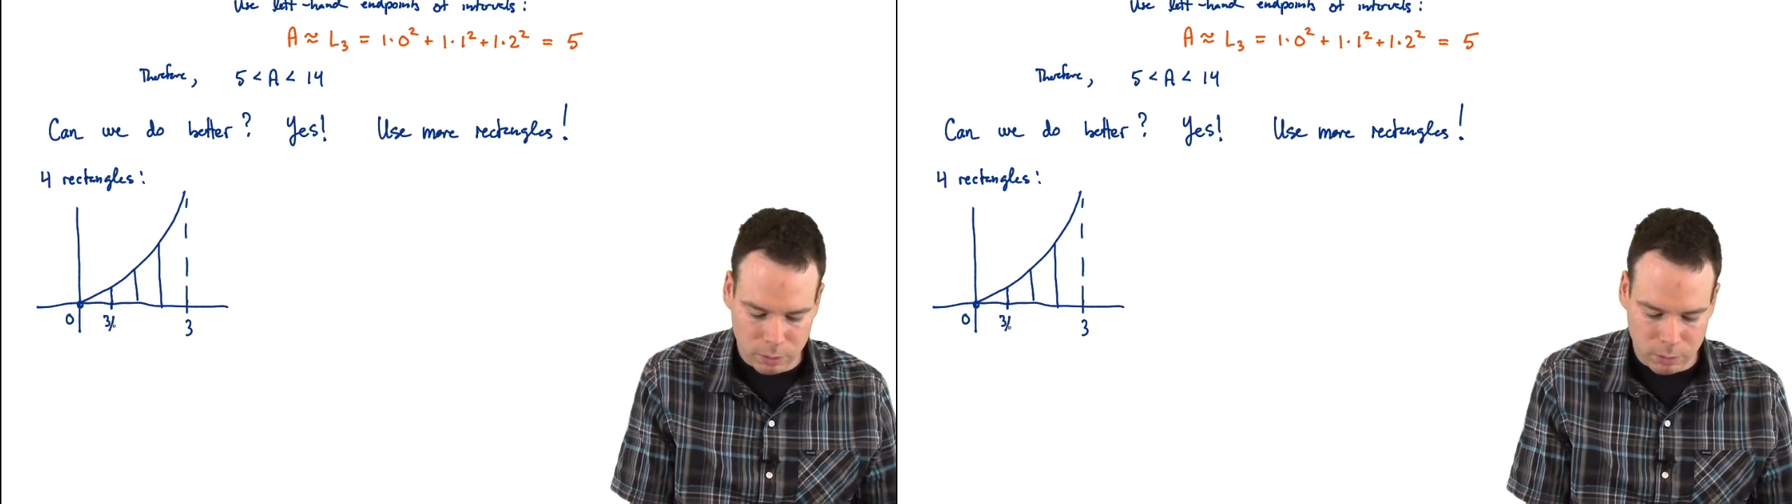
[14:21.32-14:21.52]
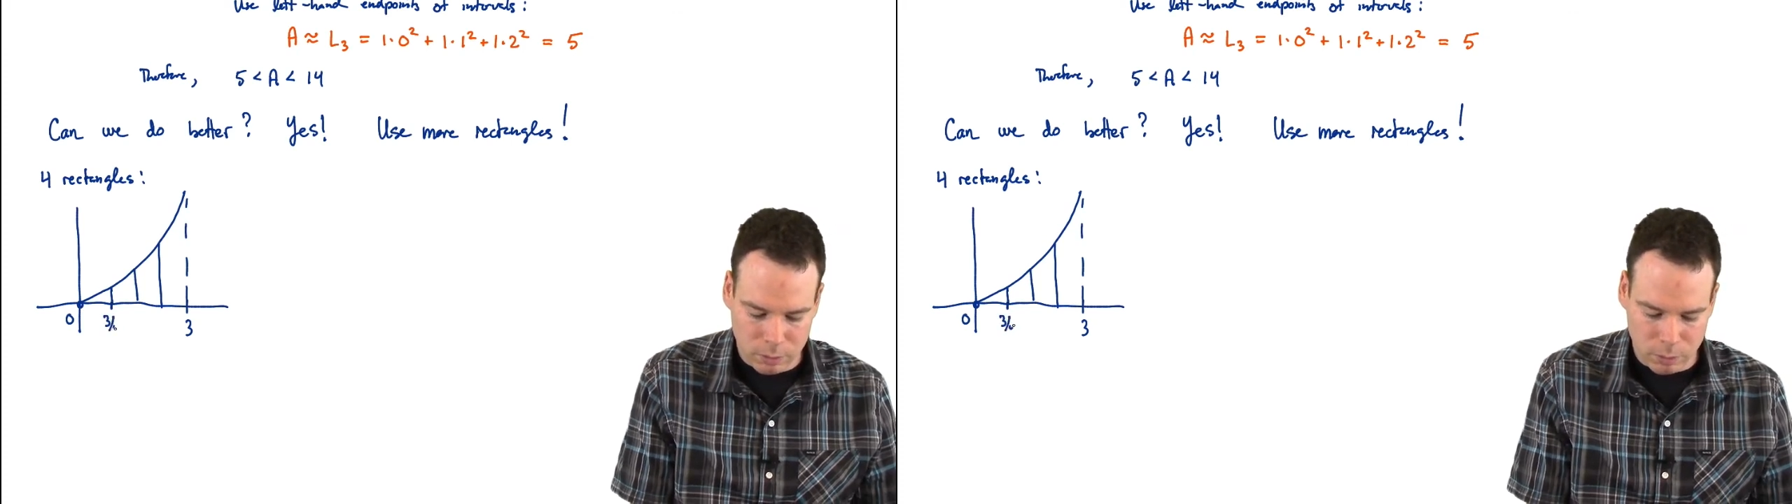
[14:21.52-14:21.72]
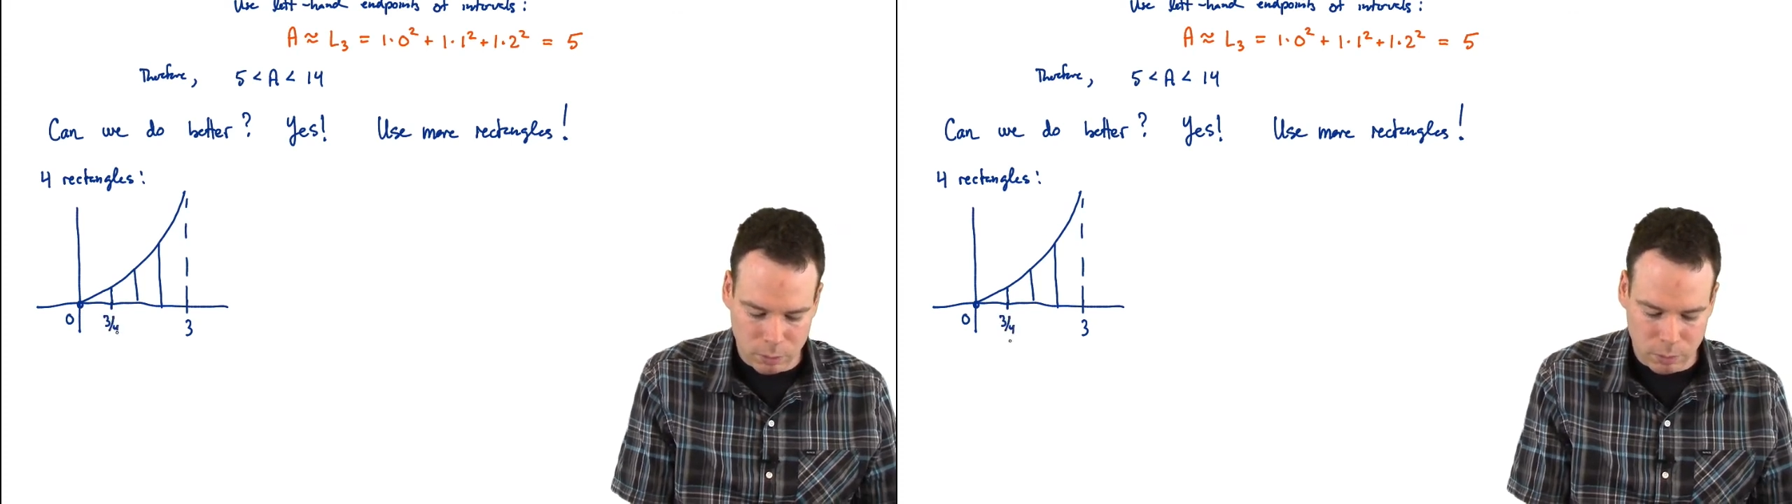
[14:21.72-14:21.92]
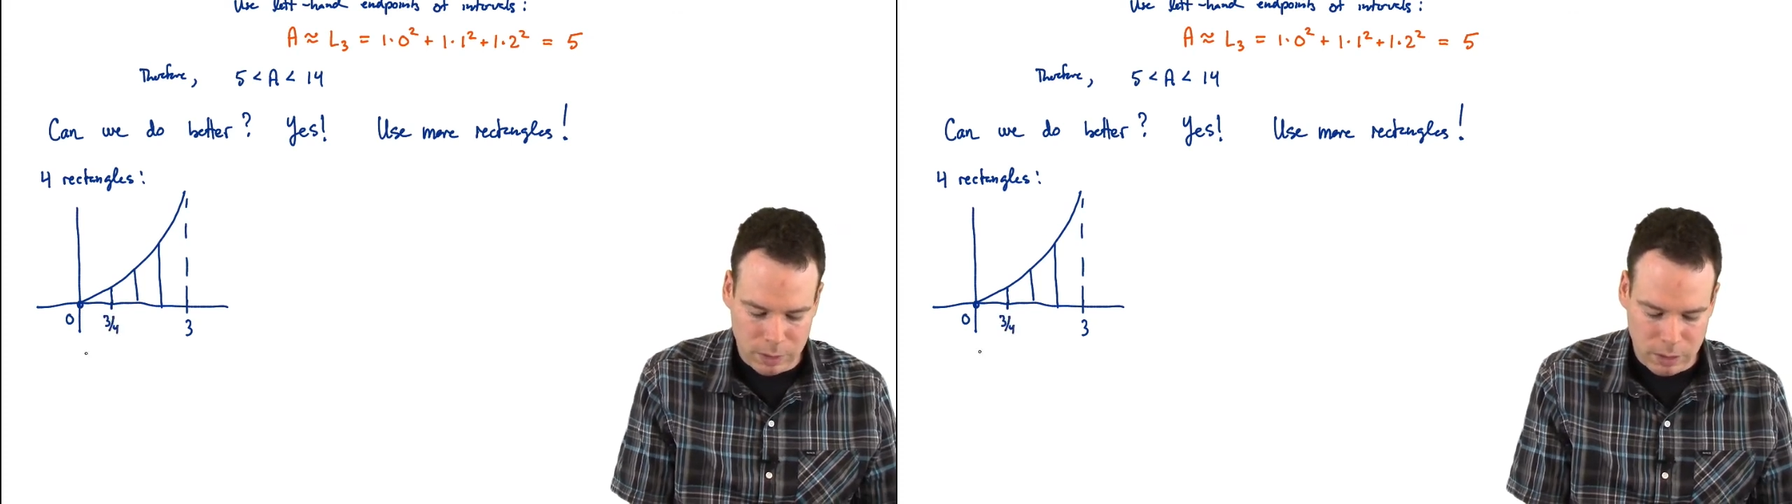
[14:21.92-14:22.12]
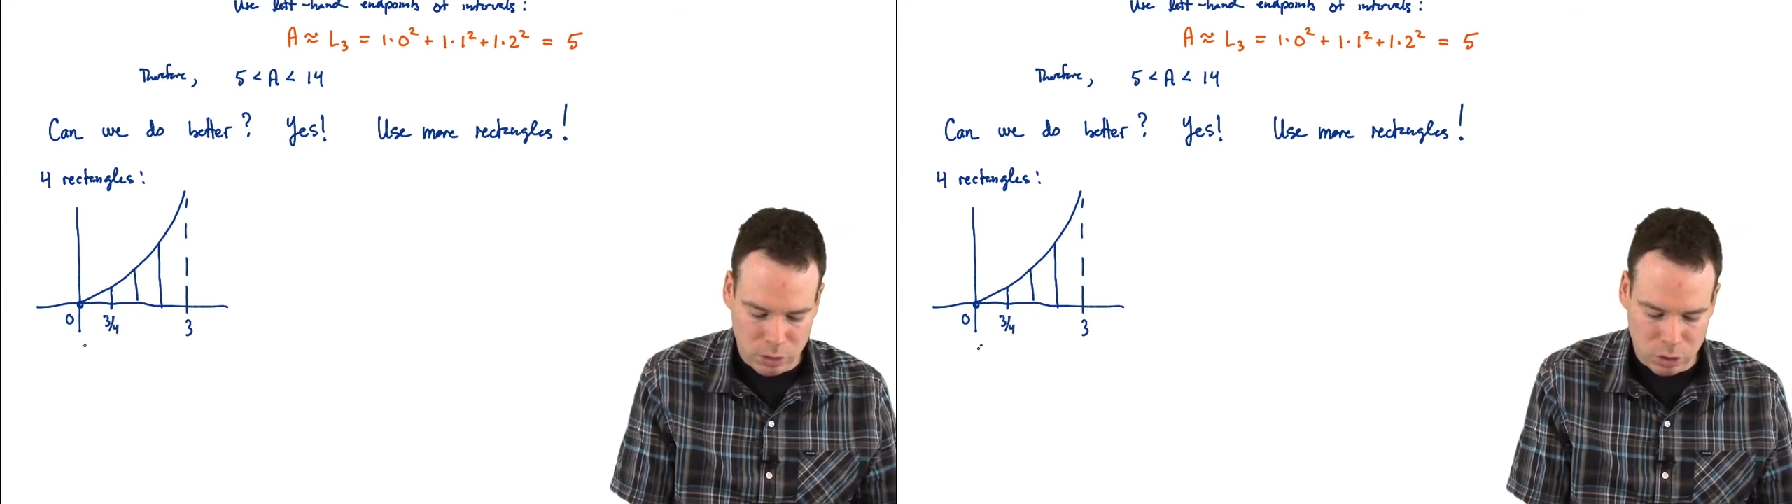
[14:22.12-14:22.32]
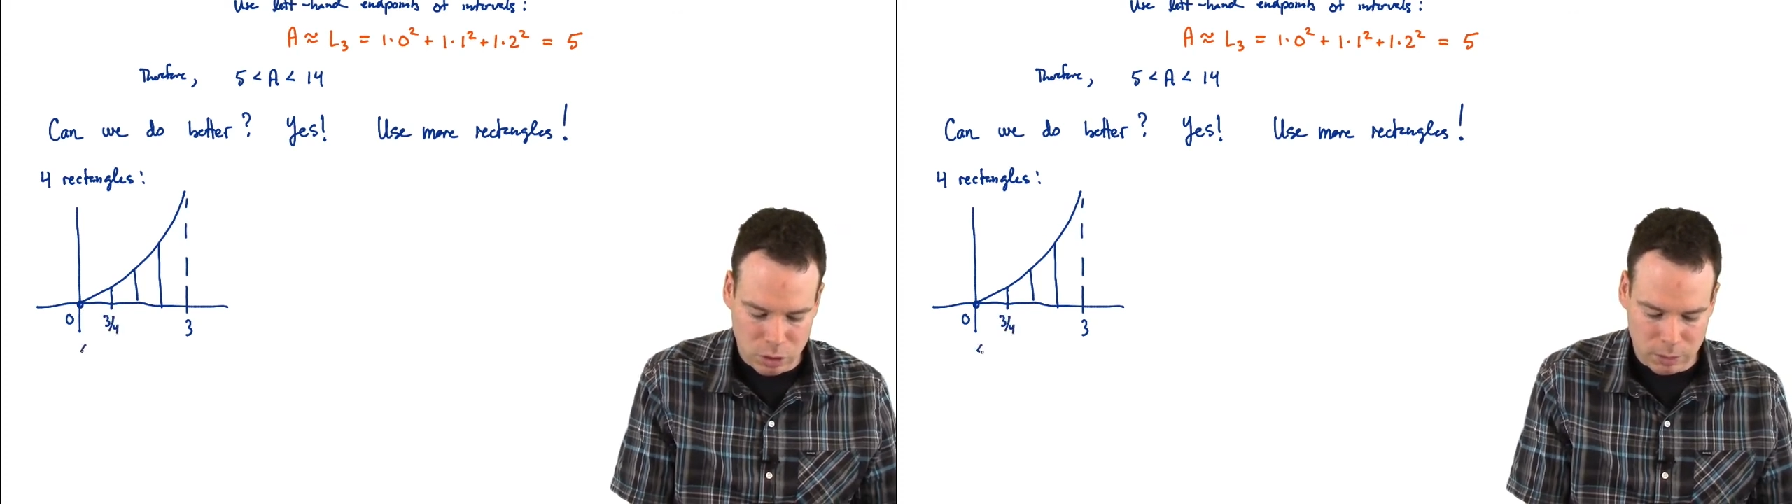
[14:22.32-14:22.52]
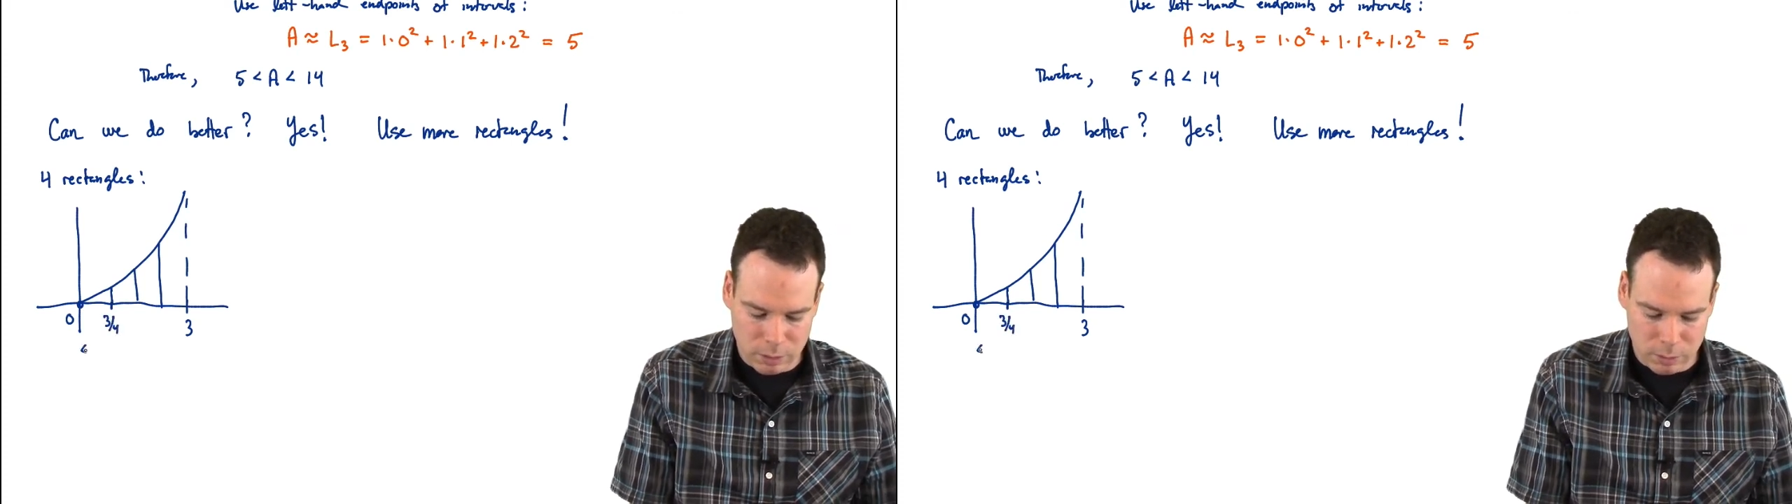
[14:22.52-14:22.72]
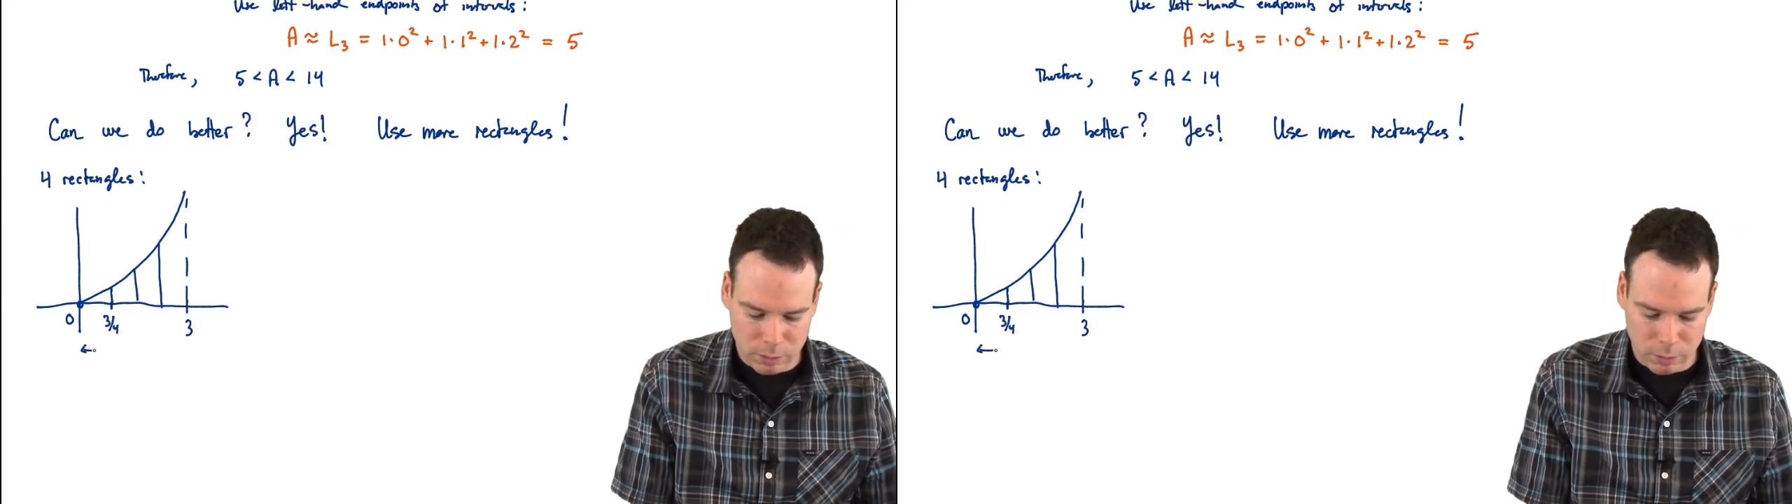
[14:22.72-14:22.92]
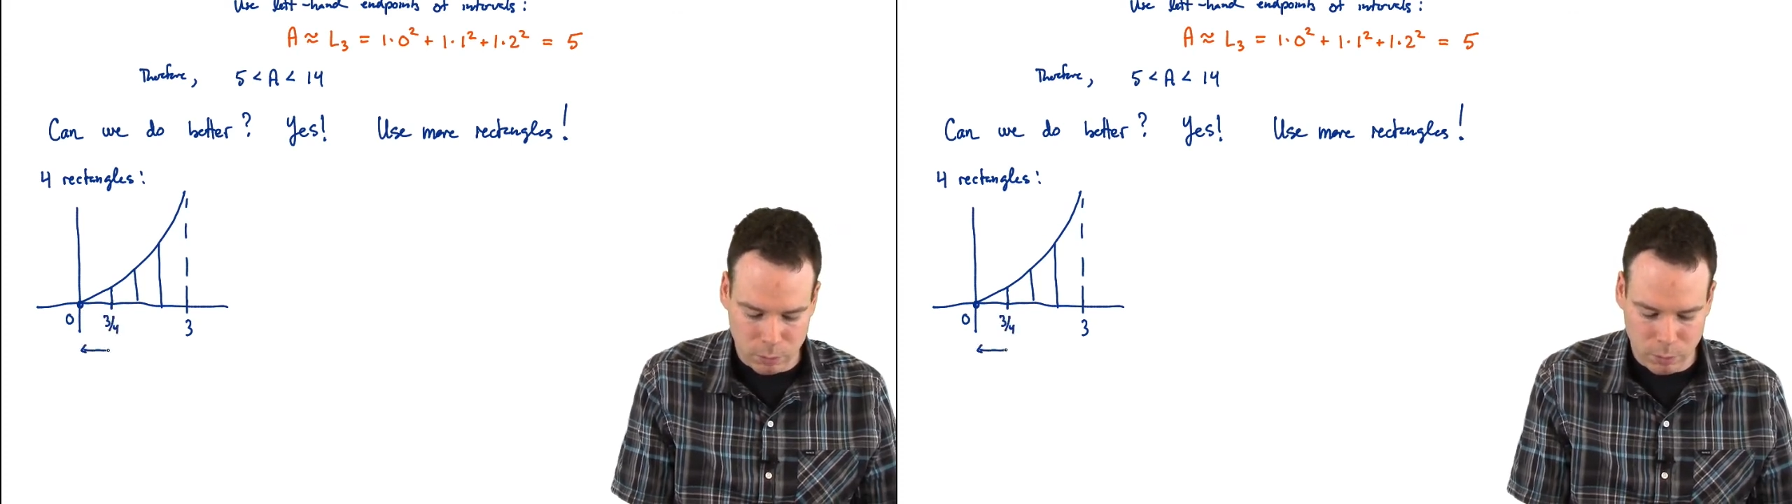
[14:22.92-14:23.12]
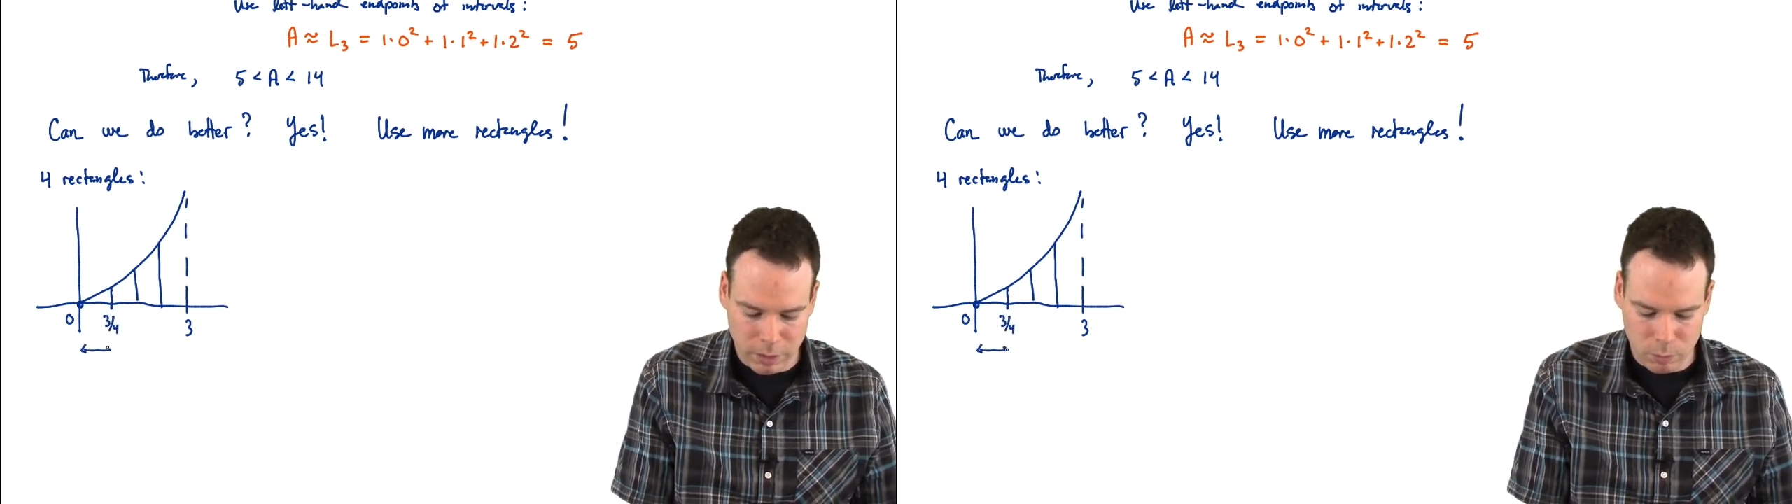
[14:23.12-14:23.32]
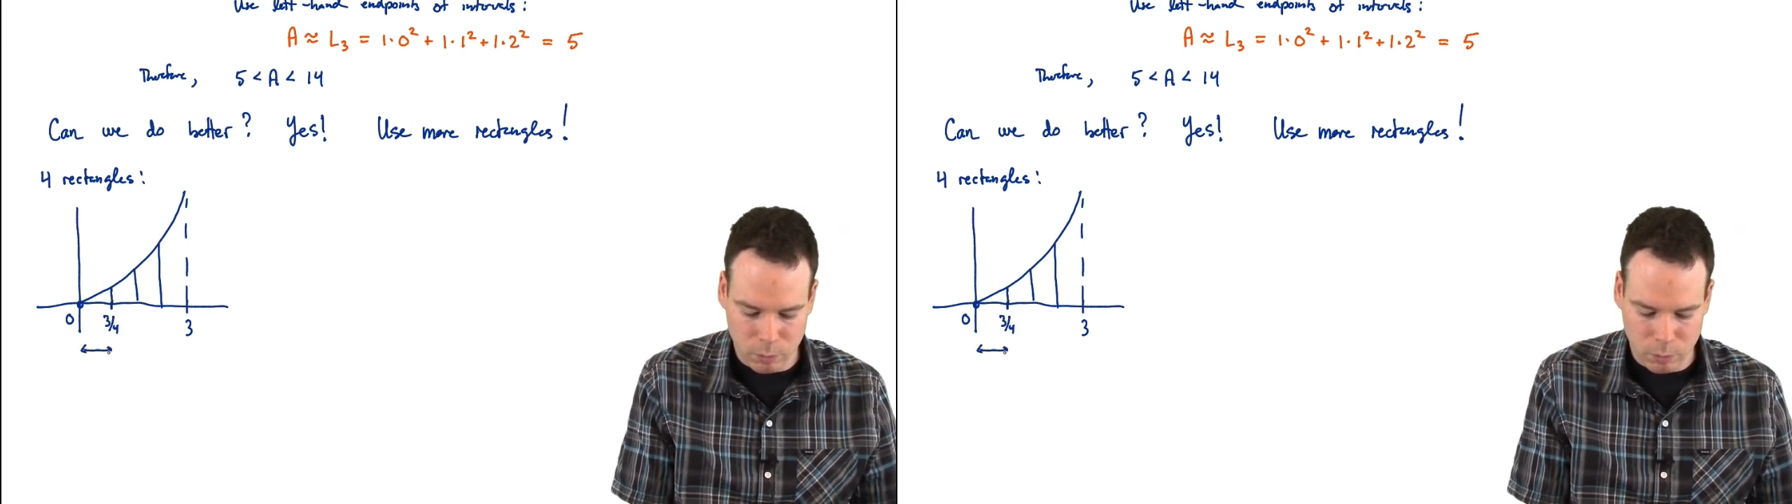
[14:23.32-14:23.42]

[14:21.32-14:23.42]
So each width